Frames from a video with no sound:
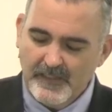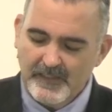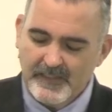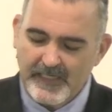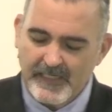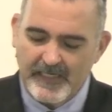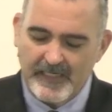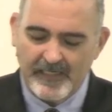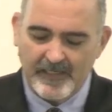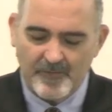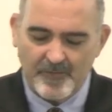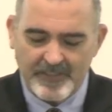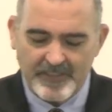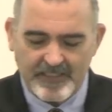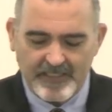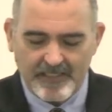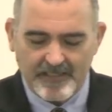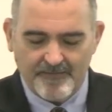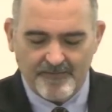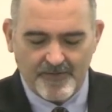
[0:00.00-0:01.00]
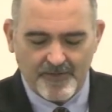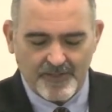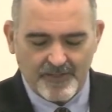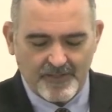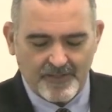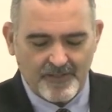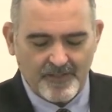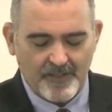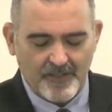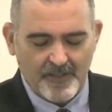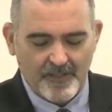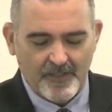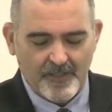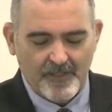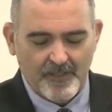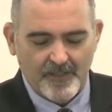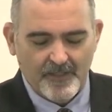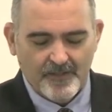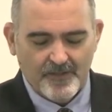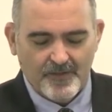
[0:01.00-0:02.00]
Secondly, we see in verse
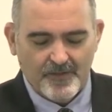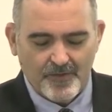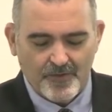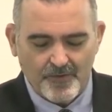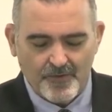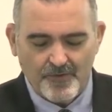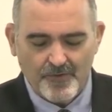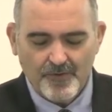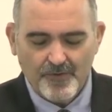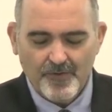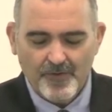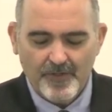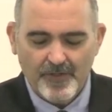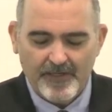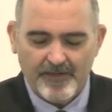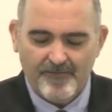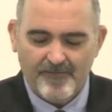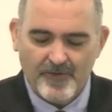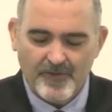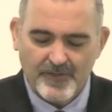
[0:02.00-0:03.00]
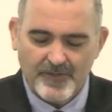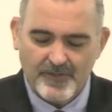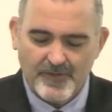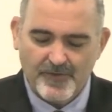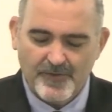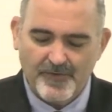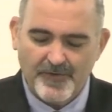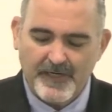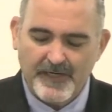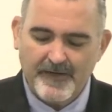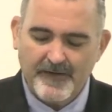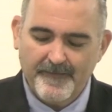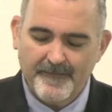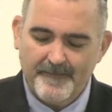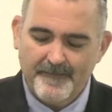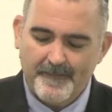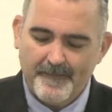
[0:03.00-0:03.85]
2 and verse 3,